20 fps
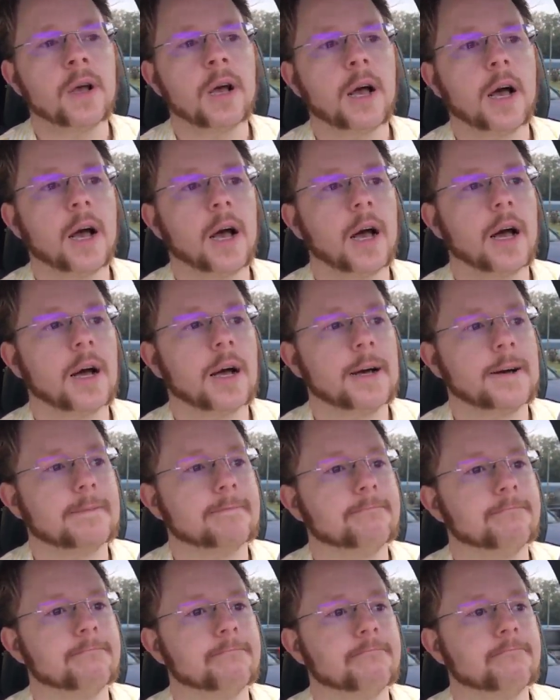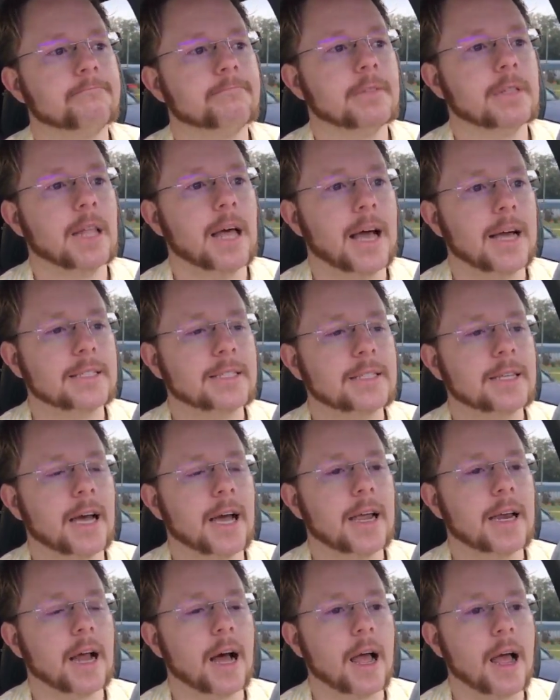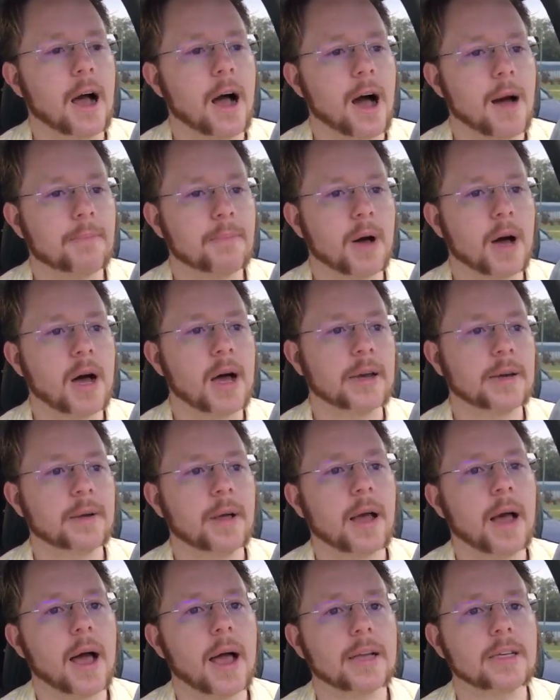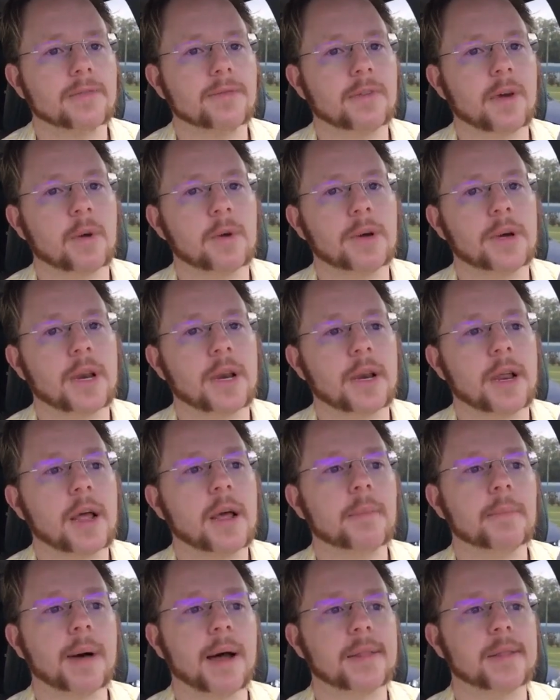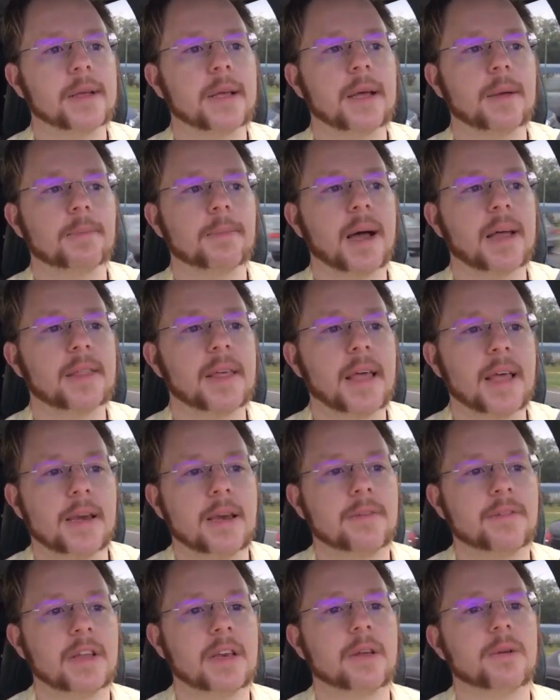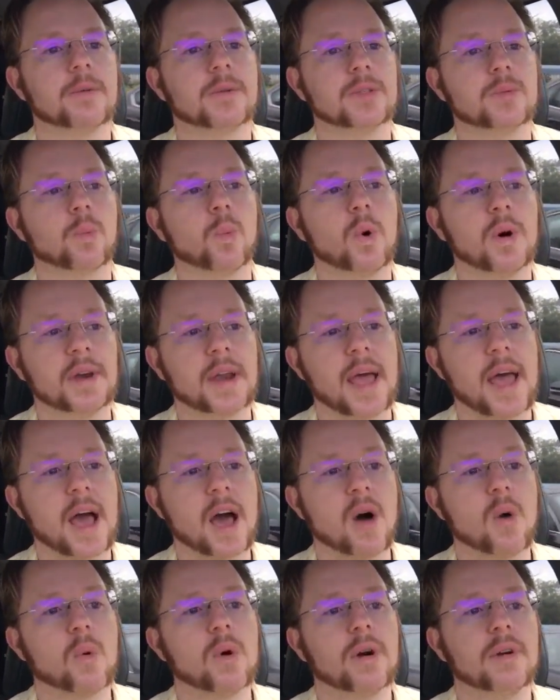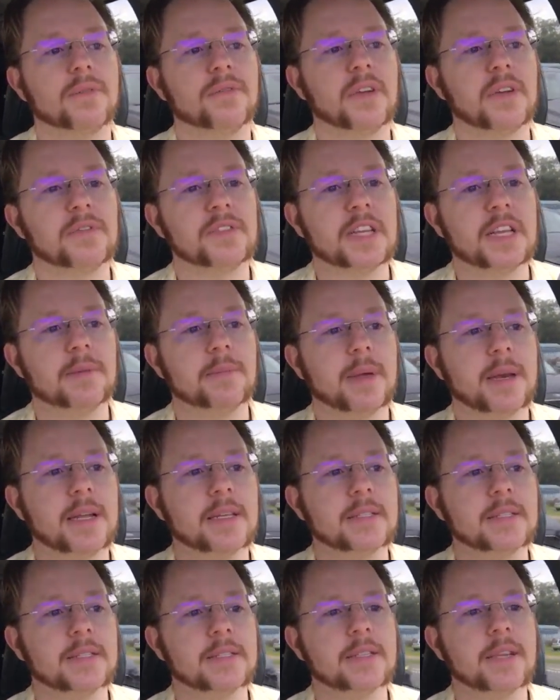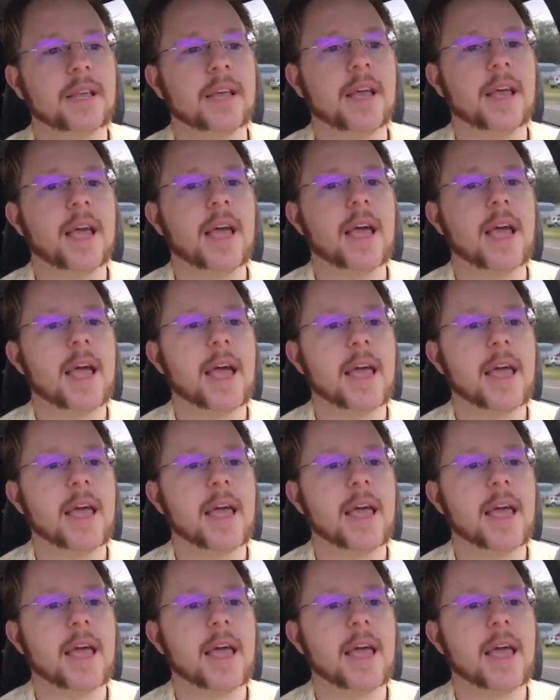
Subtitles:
Last night I hop on. I devoted it by the end of it. It was 1 hour and 15 minutes,